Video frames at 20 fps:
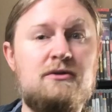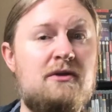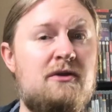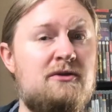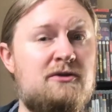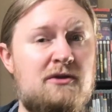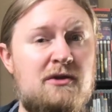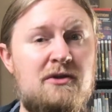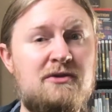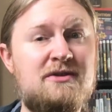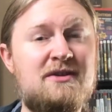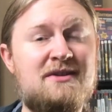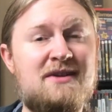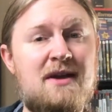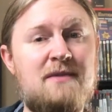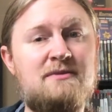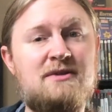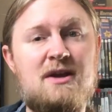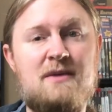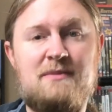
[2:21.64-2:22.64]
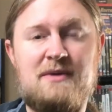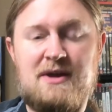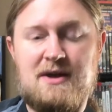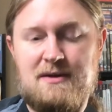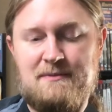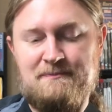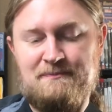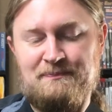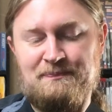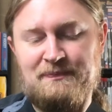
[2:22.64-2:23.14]
So there's the same shape
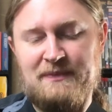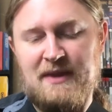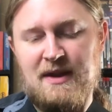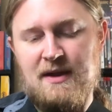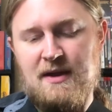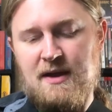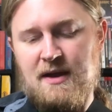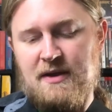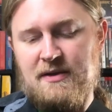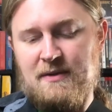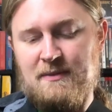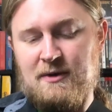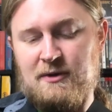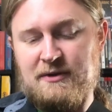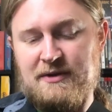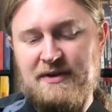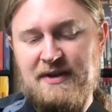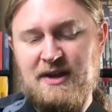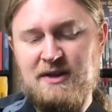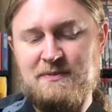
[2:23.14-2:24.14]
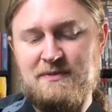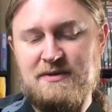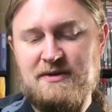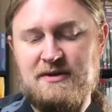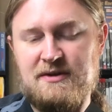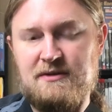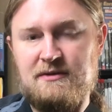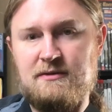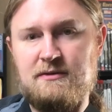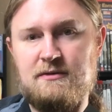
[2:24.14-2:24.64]
again. Then we'll go to the next
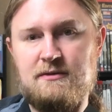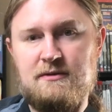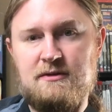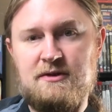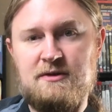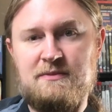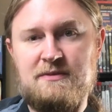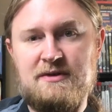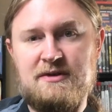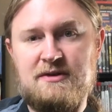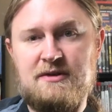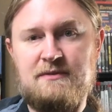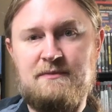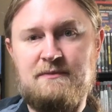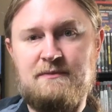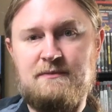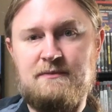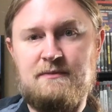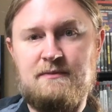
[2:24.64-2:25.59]
position, this position.